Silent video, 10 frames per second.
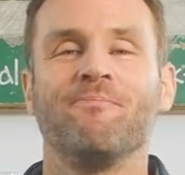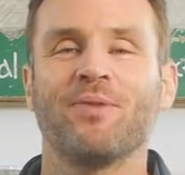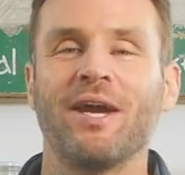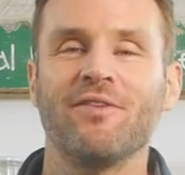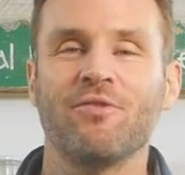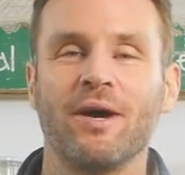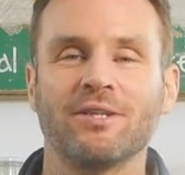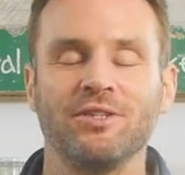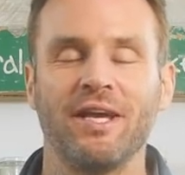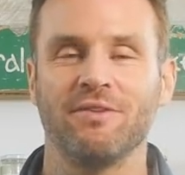Thank you for
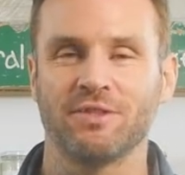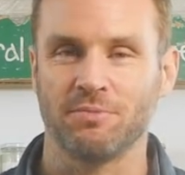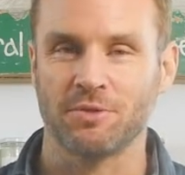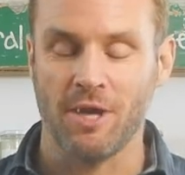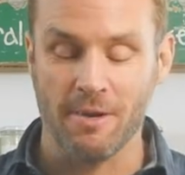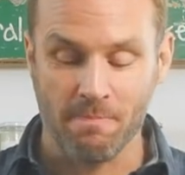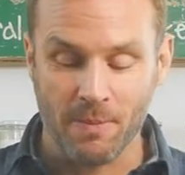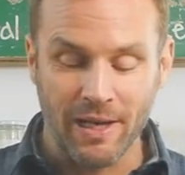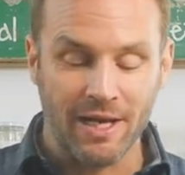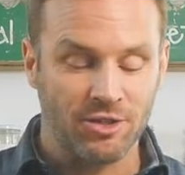watching, thank you for subscribing.
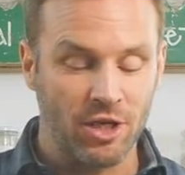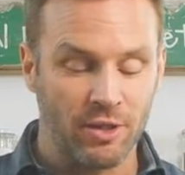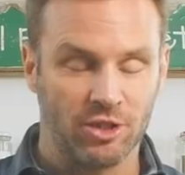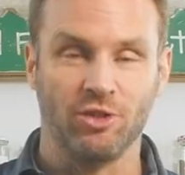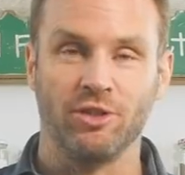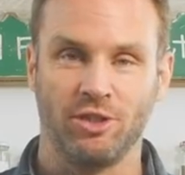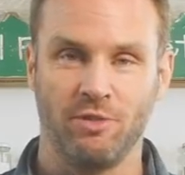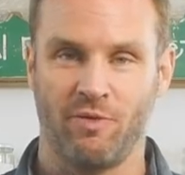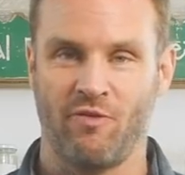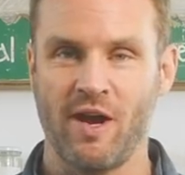Let us know which sauce
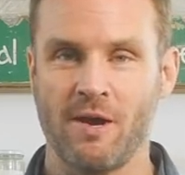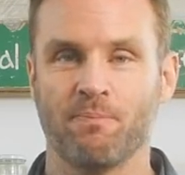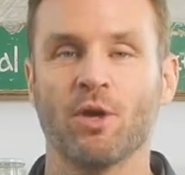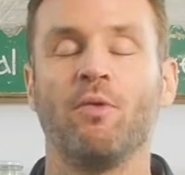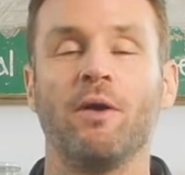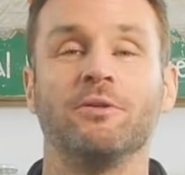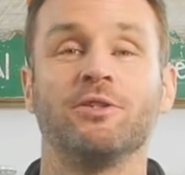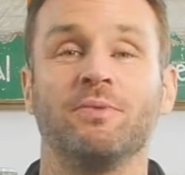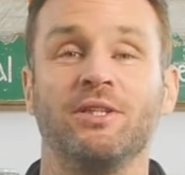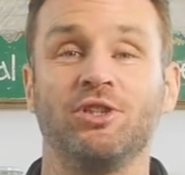you'd prefer or what
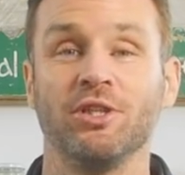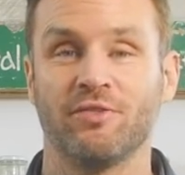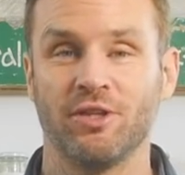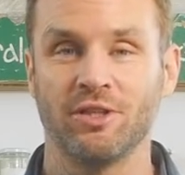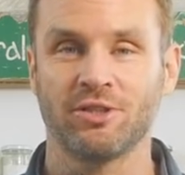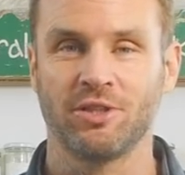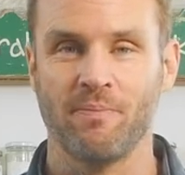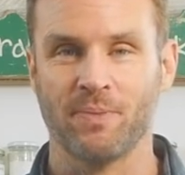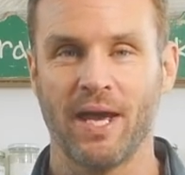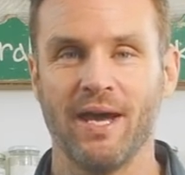ones we should have cooked.
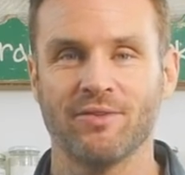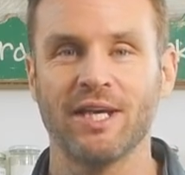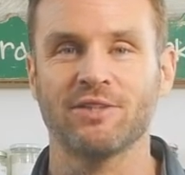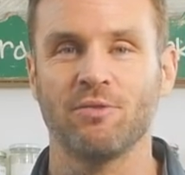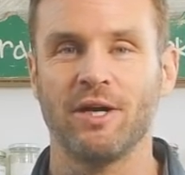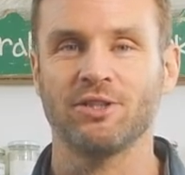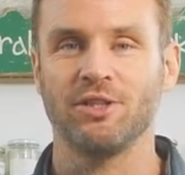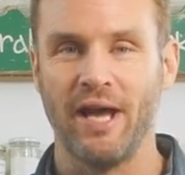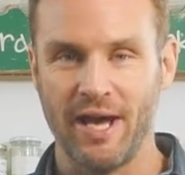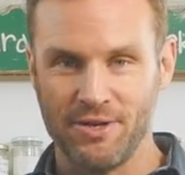Thanks for
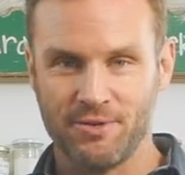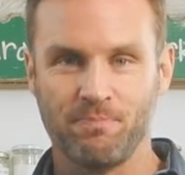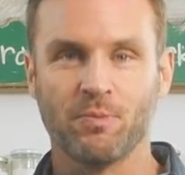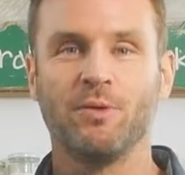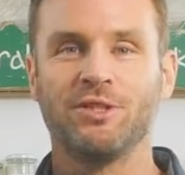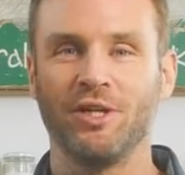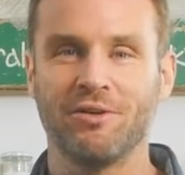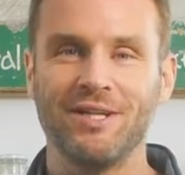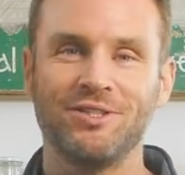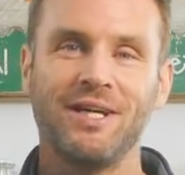watching and wishing you a
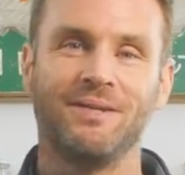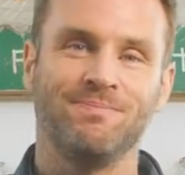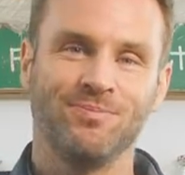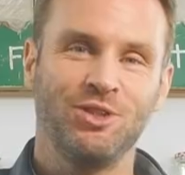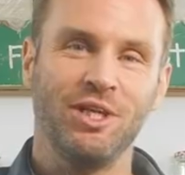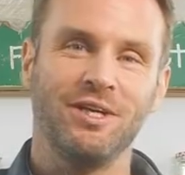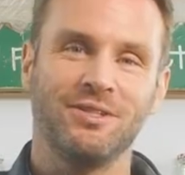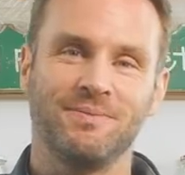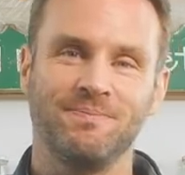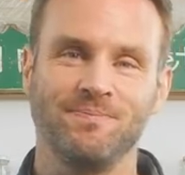great day. Cheers.